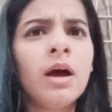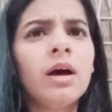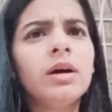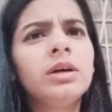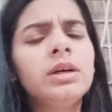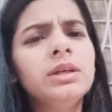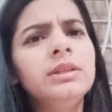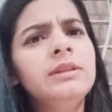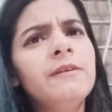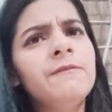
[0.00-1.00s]

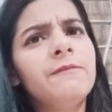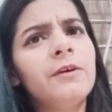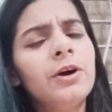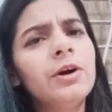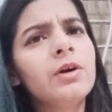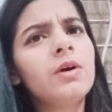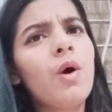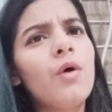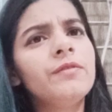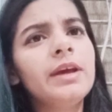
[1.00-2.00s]
The work
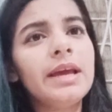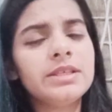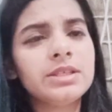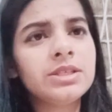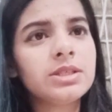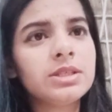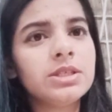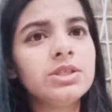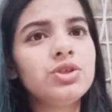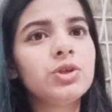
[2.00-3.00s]
of the
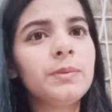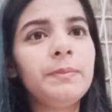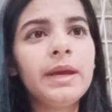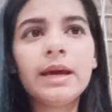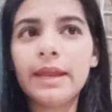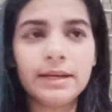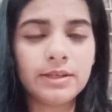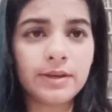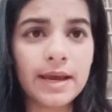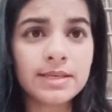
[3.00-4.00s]
agency should be
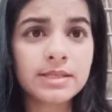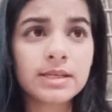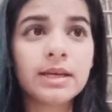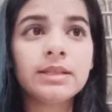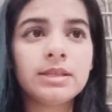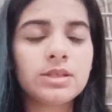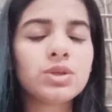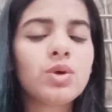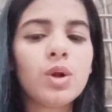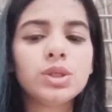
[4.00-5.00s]
characterized. This
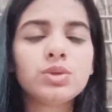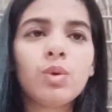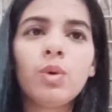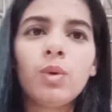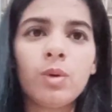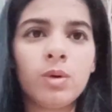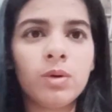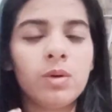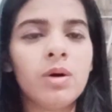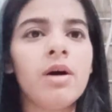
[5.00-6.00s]
is also
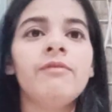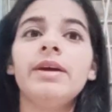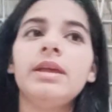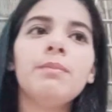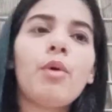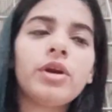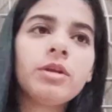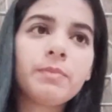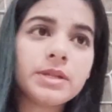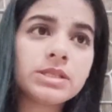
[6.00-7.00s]
a very
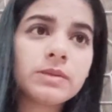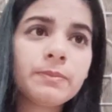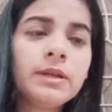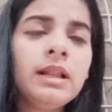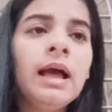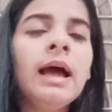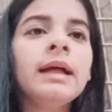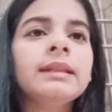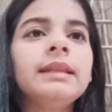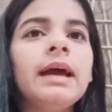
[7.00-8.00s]
important principle,
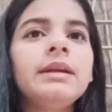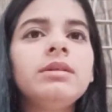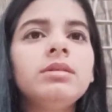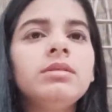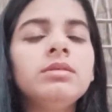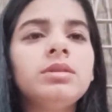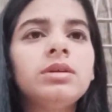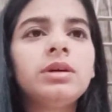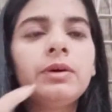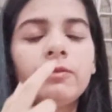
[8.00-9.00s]
that
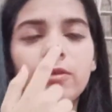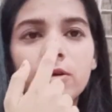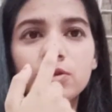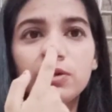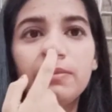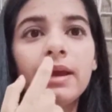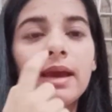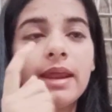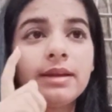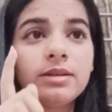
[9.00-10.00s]
the work should be
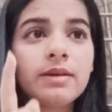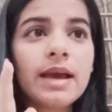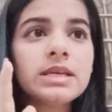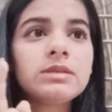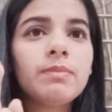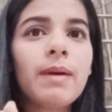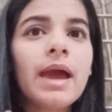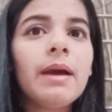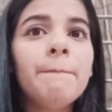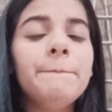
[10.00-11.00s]
characterized
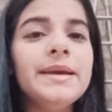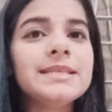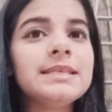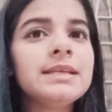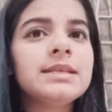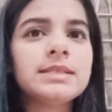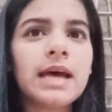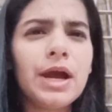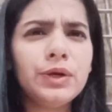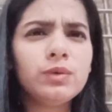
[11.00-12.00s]
by a basic
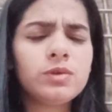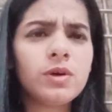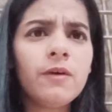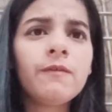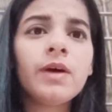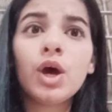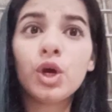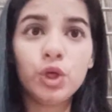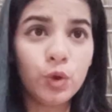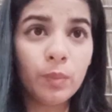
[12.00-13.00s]
desire to serve
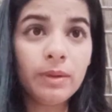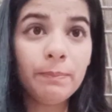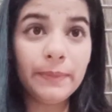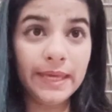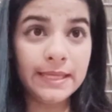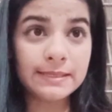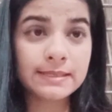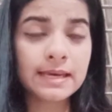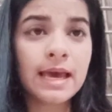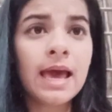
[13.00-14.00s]
human beings,
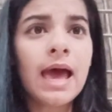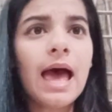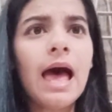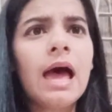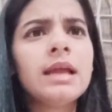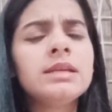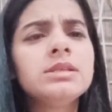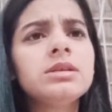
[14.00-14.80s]
and